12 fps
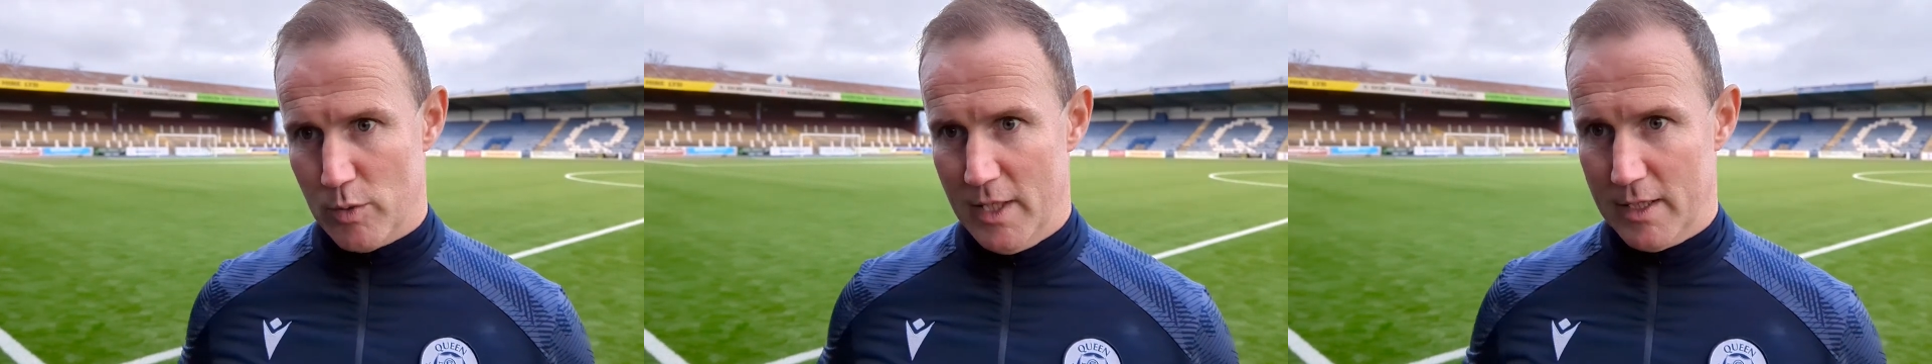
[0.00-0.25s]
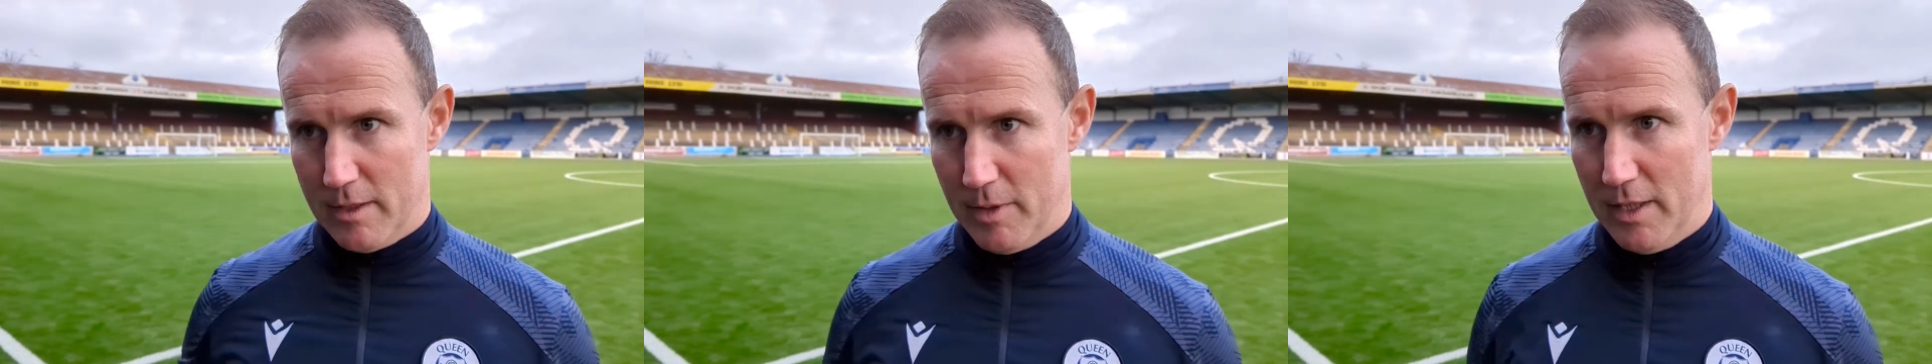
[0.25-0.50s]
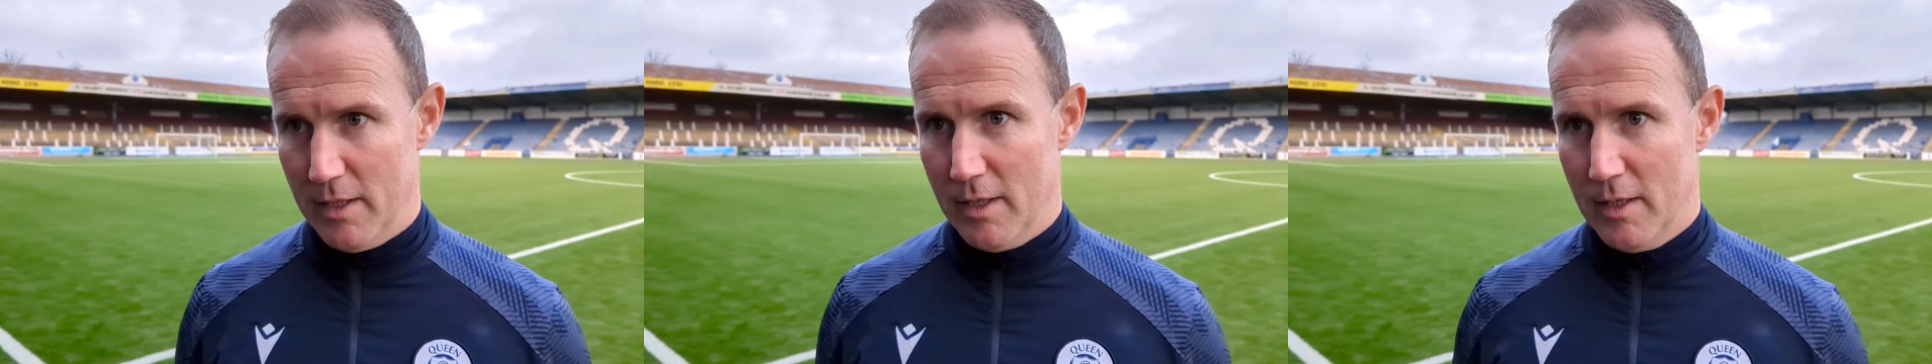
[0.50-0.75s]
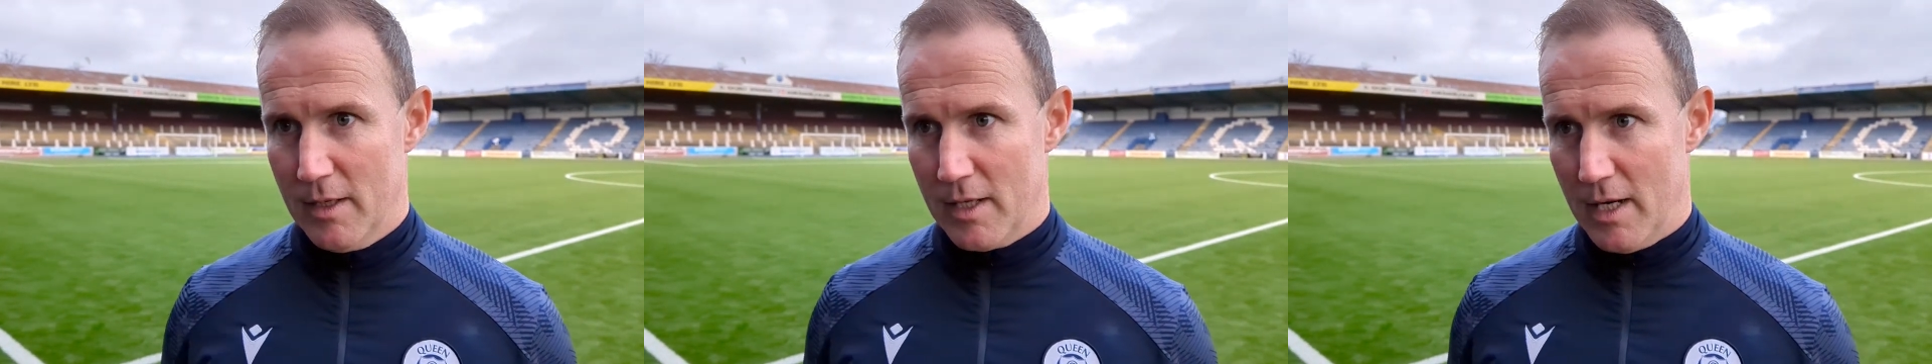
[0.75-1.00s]
we had to be
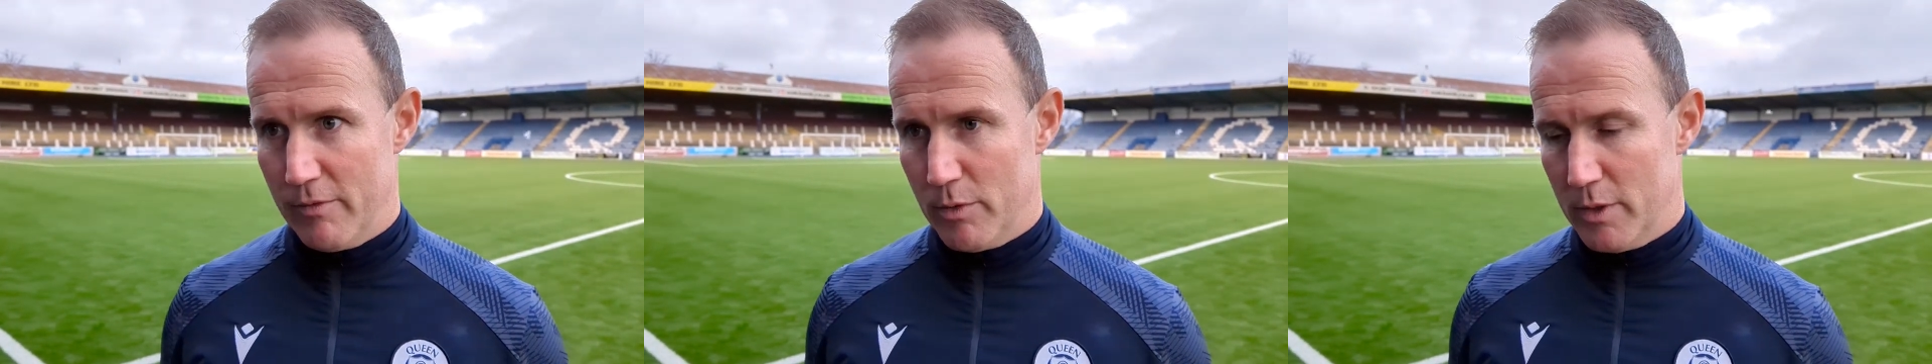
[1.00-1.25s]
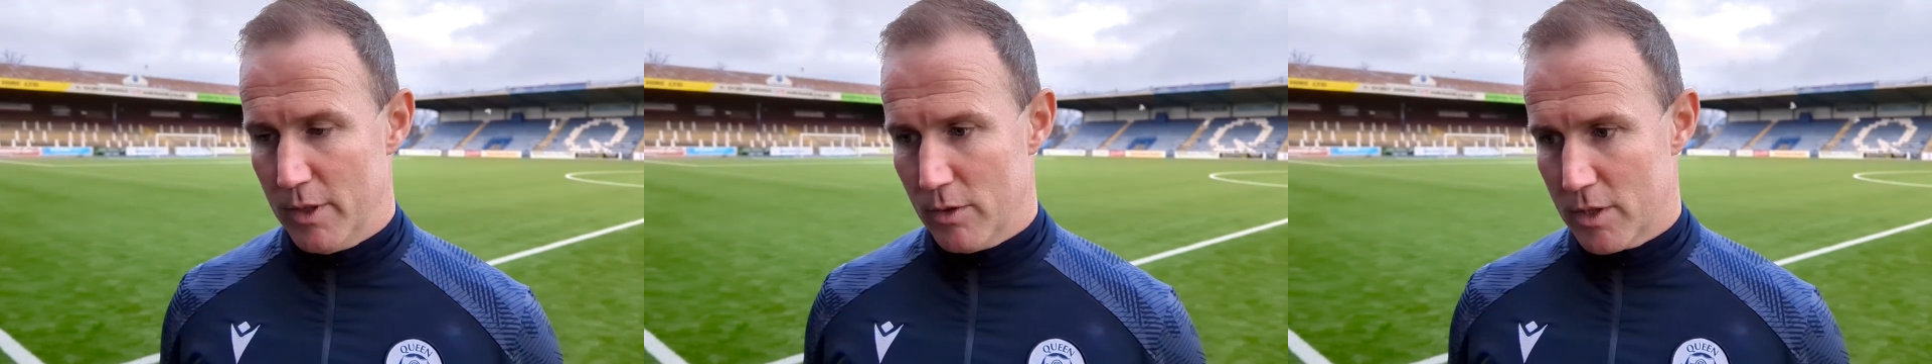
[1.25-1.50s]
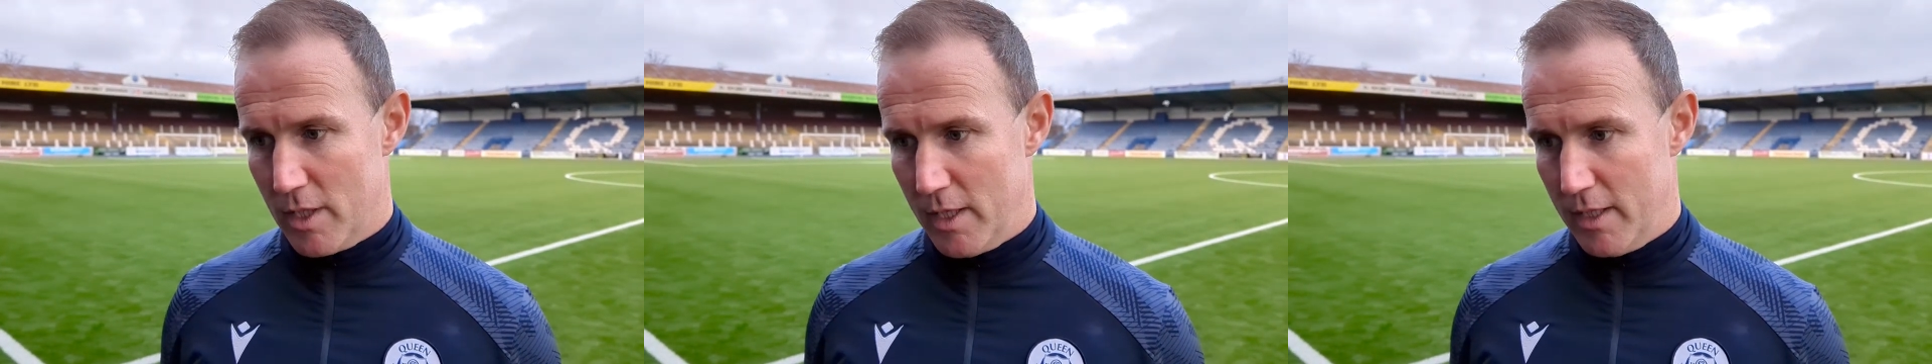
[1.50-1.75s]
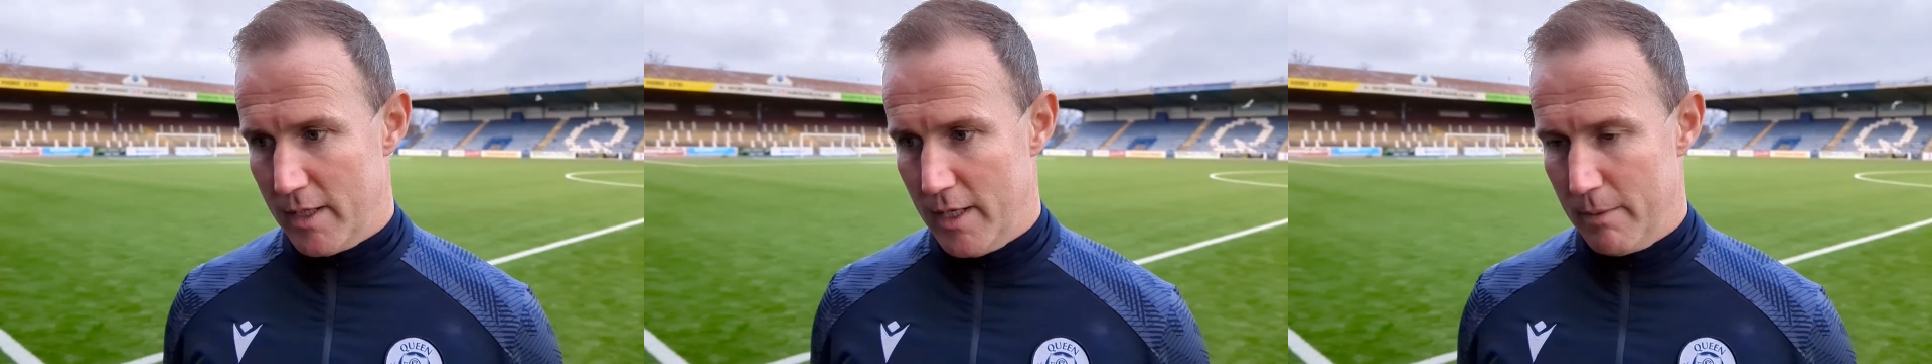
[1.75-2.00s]
clever with the other side of
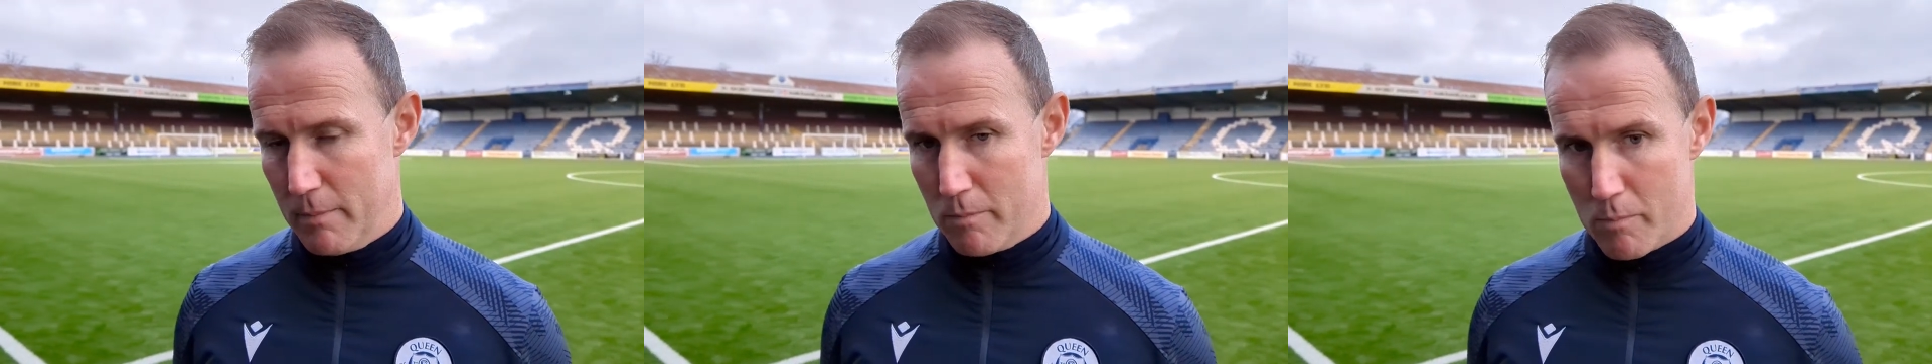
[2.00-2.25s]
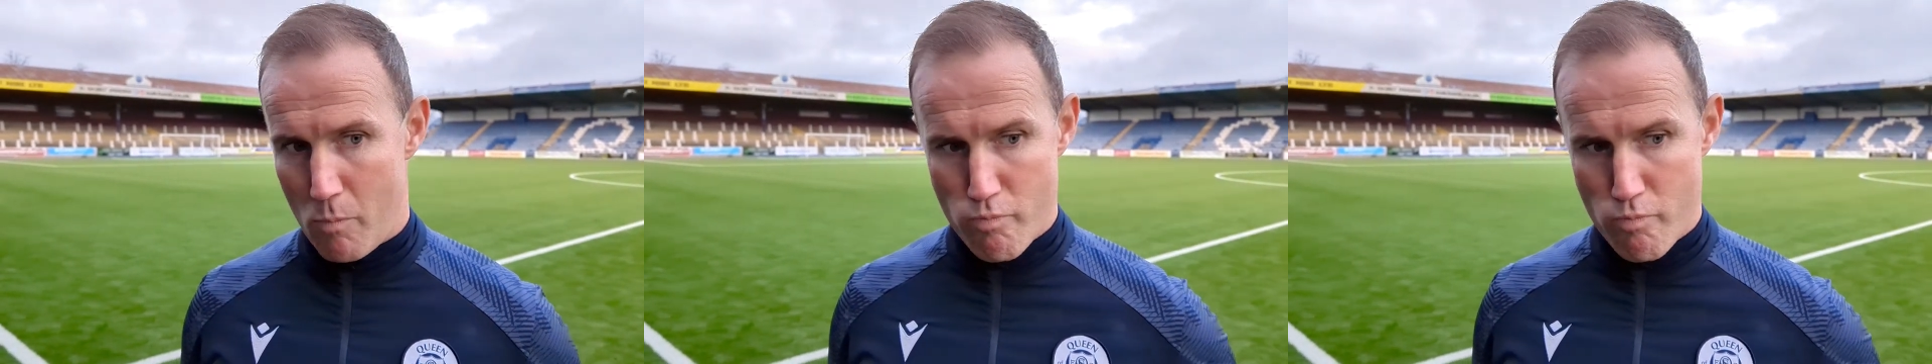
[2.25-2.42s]
the game,